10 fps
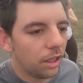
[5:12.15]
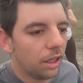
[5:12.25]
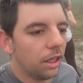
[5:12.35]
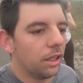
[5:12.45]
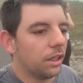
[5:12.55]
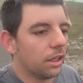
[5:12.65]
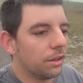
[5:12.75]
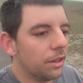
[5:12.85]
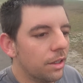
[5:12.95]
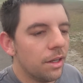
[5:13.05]
And uh,
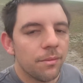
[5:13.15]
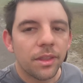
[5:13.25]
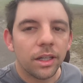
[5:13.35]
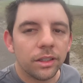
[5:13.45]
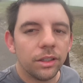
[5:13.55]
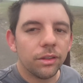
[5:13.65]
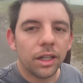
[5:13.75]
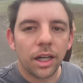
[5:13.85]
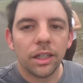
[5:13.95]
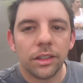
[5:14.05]
I'll see you
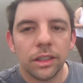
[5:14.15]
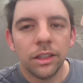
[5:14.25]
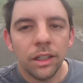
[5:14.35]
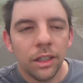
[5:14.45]
guys